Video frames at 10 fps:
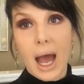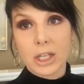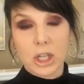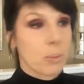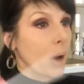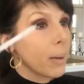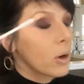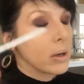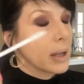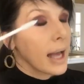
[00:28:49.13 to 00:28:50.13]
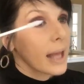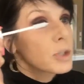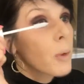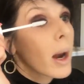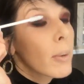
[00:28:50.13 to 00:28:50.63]
eyeshadow primer, or
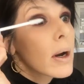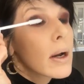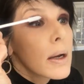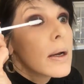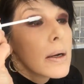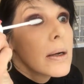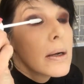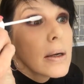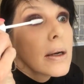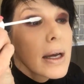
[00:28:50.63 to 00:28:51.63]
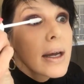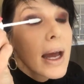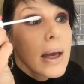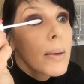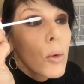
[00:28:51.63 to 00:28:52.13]
eyelash primer. And
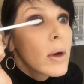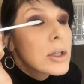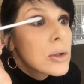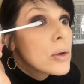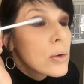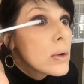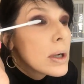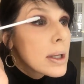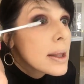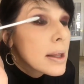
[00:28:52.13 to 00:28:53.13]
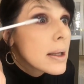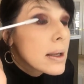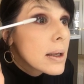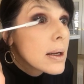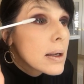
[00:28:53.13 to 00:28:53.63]
I am going to
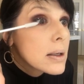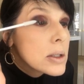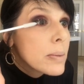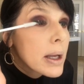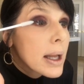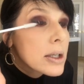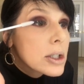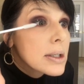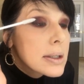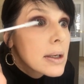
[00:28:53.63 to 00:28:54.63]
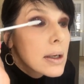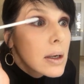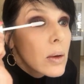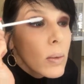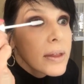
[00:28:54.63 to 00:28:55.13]
do my lashes
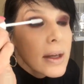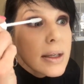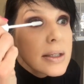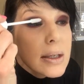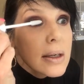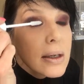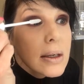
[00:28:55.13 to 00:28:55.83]
with this.